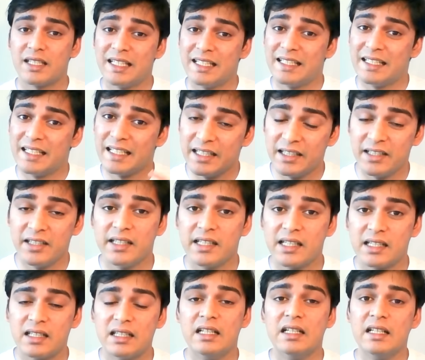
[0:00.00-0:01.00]
in
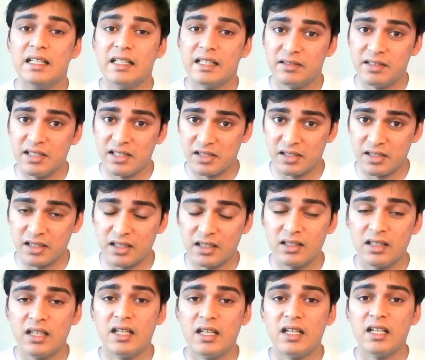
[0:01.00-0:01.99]
India this
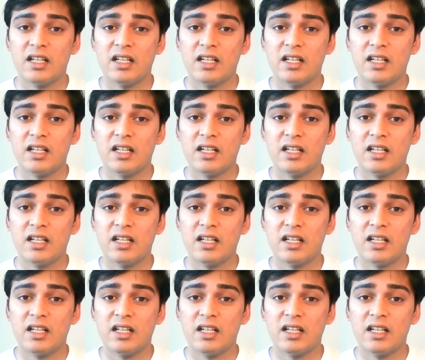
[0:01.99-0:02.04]
year.